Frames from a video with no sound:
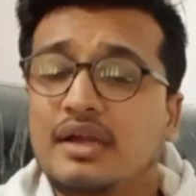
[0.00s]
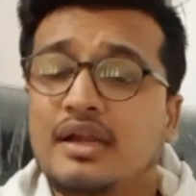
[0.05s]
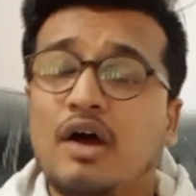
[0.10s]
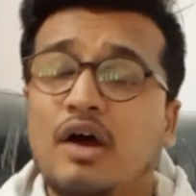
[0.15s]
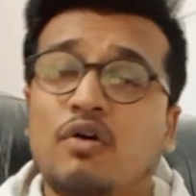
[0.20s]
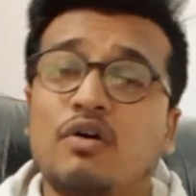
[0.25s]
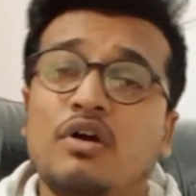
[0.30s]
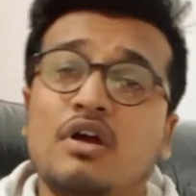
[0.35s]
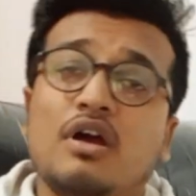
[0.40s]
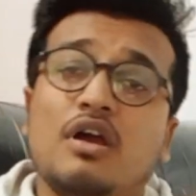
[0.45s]

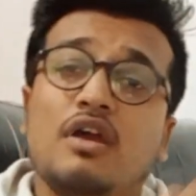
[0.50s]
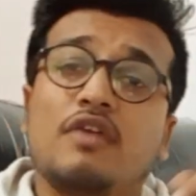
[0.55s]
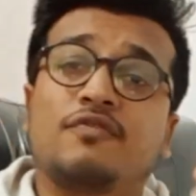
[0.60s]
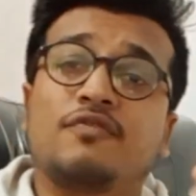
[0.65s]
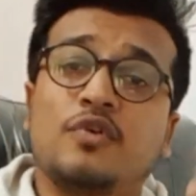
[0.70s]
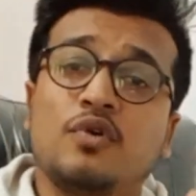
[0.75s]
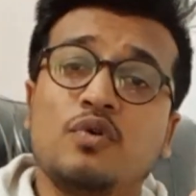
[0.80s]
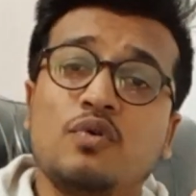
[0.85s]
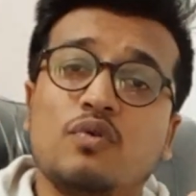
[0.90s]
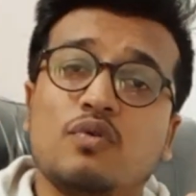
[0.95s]
Now, if
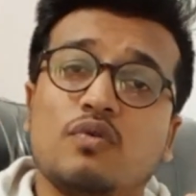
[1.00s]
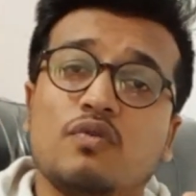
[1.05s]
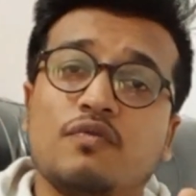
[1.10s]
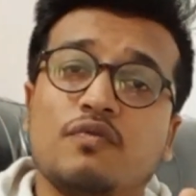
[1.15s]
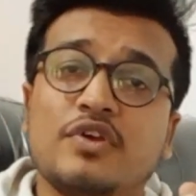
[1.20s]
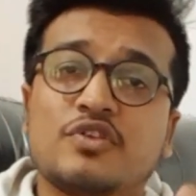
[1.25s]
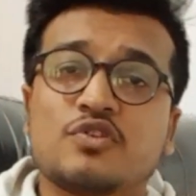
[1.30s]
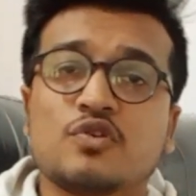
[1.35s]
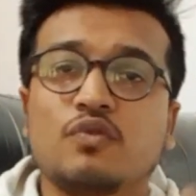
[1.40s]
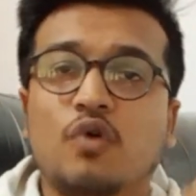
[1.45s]
you
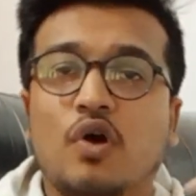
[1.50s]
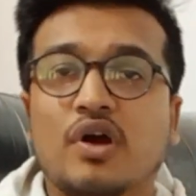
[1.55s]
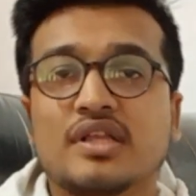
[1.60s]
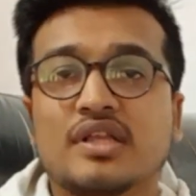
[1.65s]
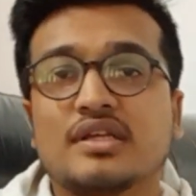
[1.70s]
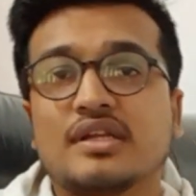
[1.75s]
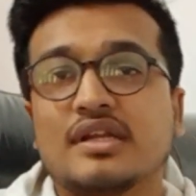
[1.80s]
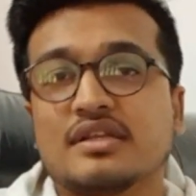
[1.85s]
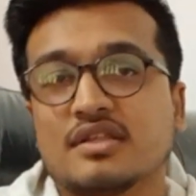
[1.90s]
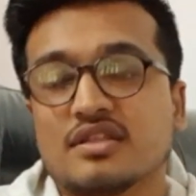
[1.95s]
wish to work as
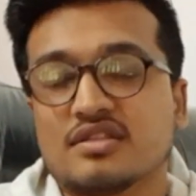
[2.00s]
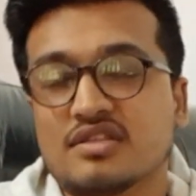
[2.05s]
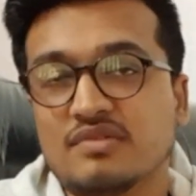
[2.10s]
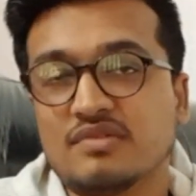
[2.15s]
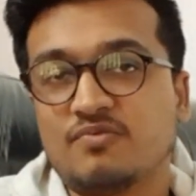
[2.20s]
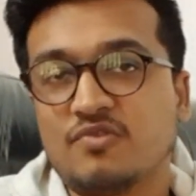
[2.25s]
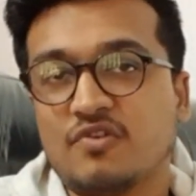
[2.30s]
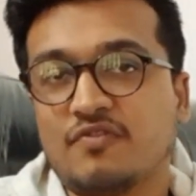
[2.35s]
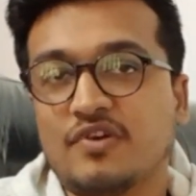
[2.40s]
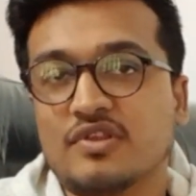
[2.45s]
an assistant
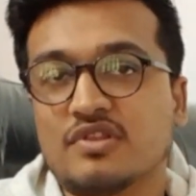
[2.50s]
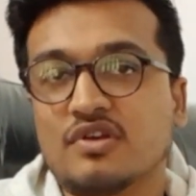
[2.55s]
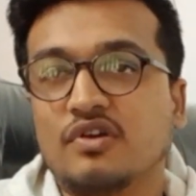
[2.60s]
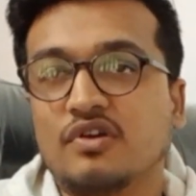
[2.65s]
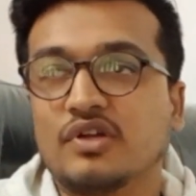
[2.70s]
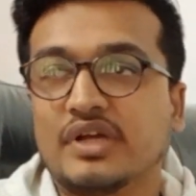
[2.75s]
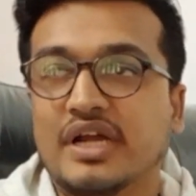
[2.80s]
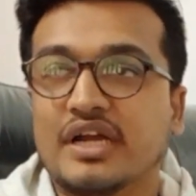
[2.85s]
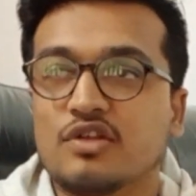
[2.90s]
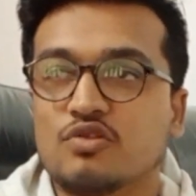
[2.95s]
professor, you
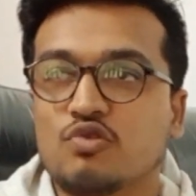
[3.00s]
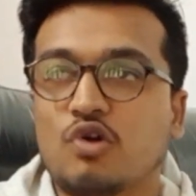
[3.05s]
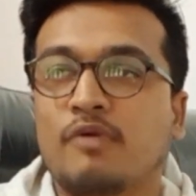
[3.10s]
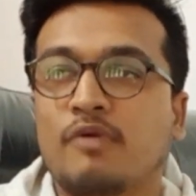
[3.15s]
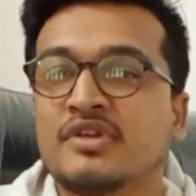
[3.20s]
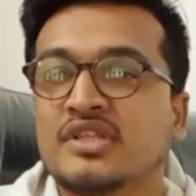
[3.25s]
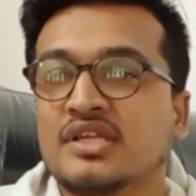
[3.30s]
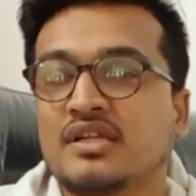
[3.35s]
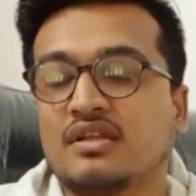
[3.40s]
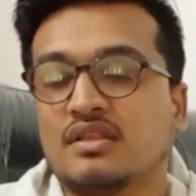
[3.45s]
get a job
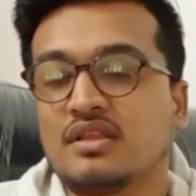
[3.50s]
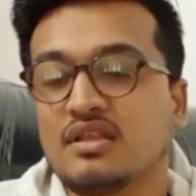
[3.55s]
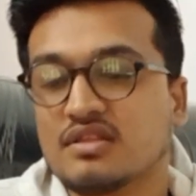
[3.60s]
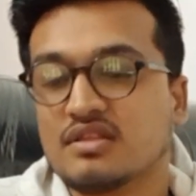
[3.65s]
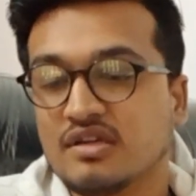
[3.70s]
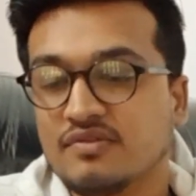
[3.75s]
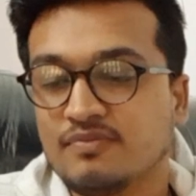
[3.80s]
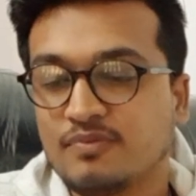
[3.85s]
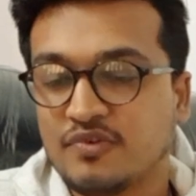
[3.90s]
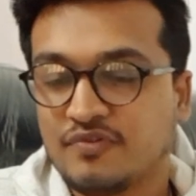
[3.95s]
as an
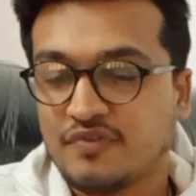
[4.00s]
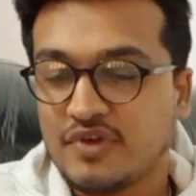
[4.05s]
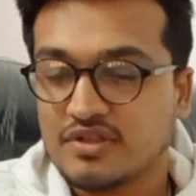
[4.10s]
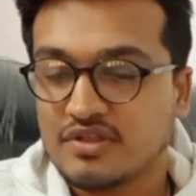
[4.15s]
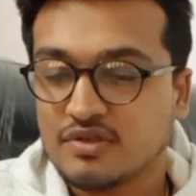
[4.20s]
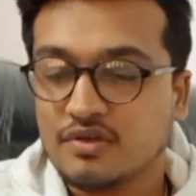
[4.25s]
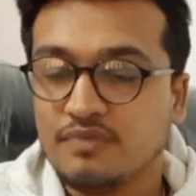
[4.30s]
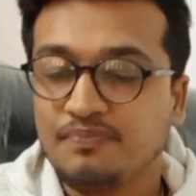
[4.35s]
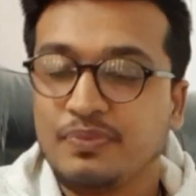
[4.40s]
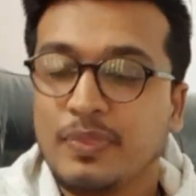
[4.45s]
assistant
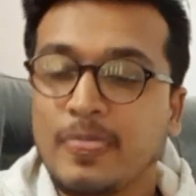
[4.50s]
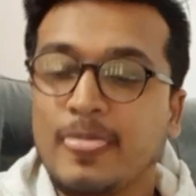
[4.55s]
professor,